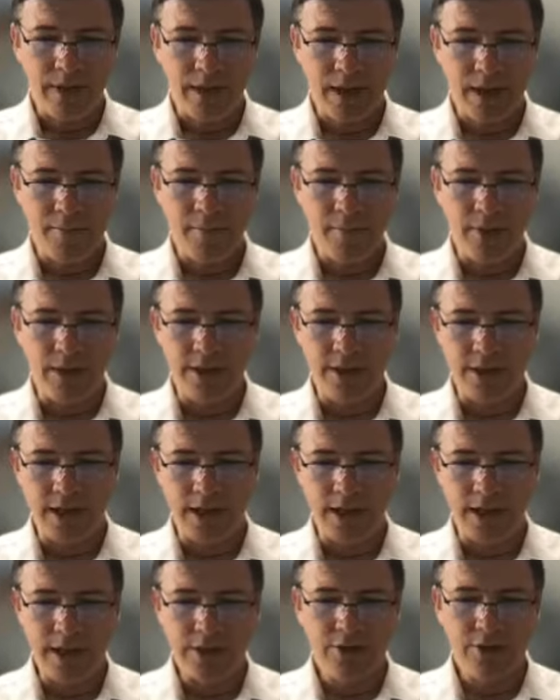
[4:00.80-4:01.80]
um, an,
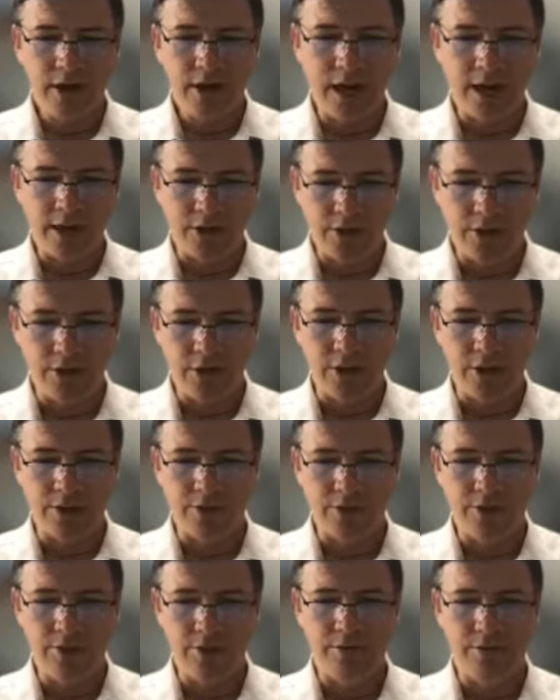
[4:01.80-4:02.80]
an, Israelite girl
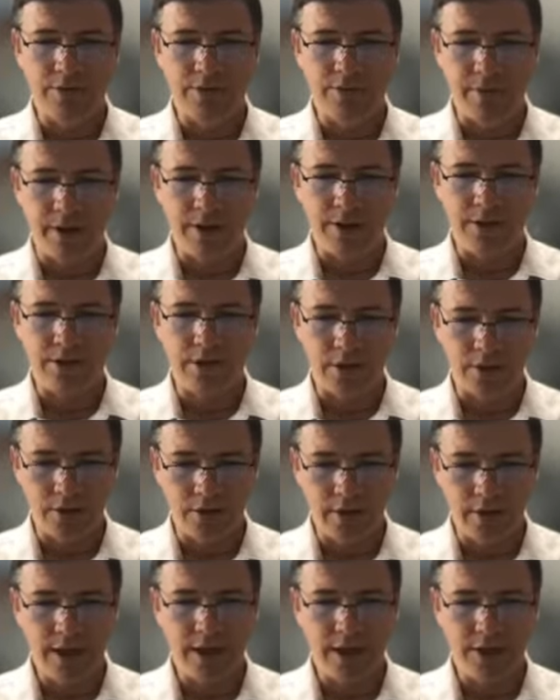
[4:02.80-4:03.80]
who was married to
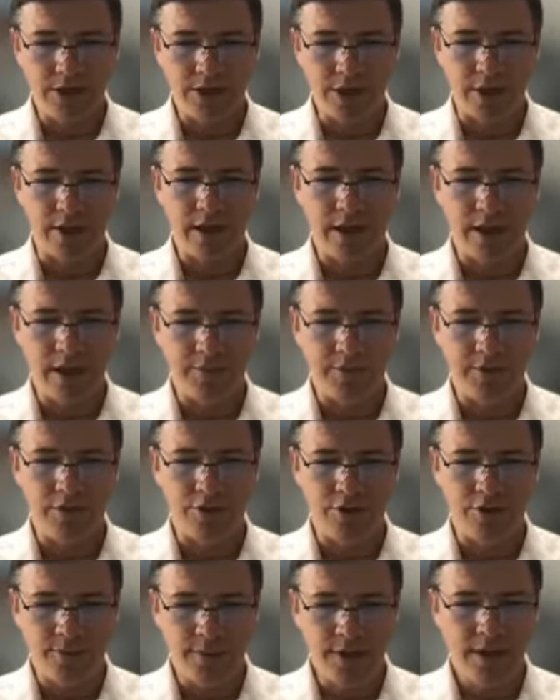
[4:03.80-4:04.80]
Kohen Shecheles
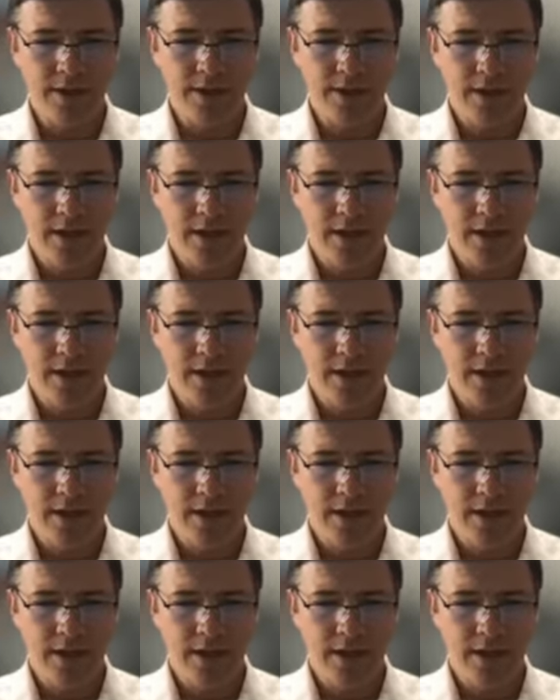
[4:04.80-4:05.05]
B'Chuma,